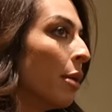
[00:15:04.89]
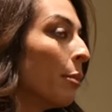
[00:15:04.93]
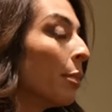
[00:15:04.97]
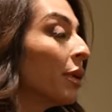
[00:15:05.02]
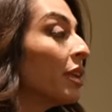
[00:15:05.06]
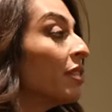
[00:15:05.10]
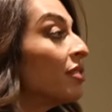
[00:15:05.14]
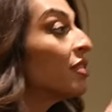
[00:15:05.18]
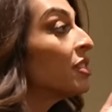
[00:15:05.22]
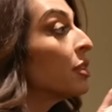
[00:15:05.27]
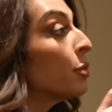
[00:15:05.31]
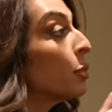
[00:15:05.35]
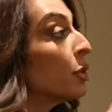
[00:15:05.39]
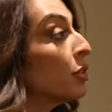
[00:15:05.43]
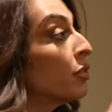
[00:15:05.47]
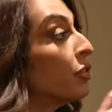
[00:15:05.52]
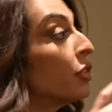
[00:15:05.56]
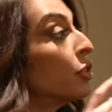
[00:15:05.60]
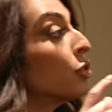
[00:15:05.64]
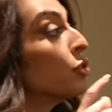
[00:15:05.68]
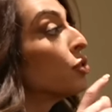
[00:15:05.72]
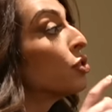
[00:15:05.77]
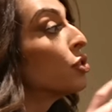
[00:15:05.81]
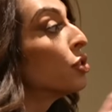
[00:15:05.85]
But if someone
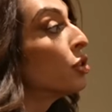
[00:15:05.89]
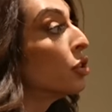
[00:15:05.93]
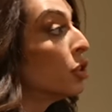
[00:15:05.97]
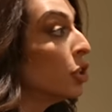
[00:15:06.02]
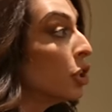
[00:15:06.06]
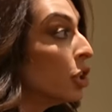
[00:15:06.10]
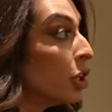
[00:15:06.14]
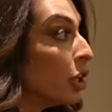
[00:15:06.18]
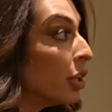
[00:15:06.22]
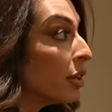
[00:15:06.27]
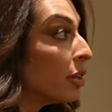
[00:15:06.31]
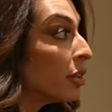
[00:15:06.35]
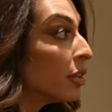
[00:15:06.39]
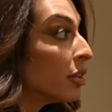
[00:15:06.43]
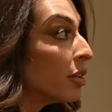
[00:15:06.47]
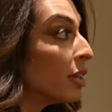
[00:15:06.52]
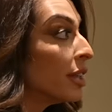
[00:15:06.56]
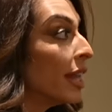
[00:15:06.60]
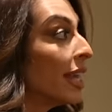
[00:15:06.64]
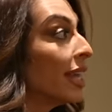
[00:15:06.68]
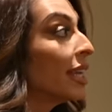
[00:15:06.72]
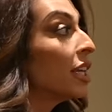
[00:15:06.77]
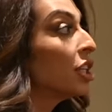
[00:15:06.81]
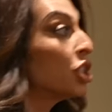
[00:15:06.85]
feels good,
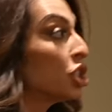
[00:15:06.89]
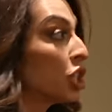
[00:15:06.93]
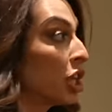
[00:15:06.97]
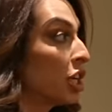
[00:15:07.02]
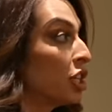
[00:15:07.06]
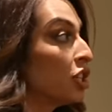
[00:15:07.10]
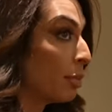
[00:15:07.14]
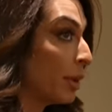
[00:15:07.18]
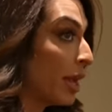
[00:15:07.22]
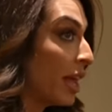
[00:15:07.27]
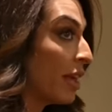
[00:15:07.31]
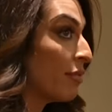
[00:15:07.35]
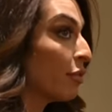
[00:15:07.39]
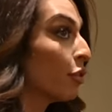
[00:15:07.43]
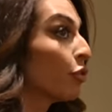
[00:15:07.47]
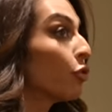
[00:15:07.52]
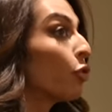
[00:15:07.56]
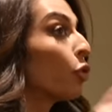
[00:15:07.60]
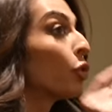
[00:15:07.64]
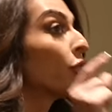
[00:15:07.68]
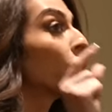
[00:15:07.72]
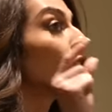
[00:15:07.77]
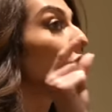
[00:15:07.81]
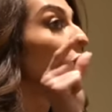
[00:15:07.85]
they can change behavior
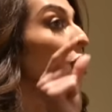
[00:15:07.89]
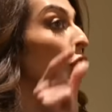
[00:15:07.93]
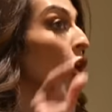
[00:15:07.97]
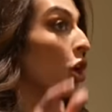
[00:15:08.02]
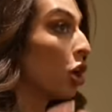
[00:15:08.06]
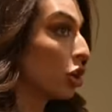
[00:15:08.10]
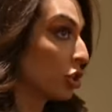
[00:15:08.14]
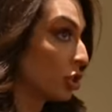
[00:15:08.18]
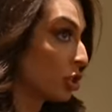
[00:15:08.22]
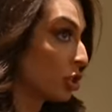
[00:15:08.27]
for the long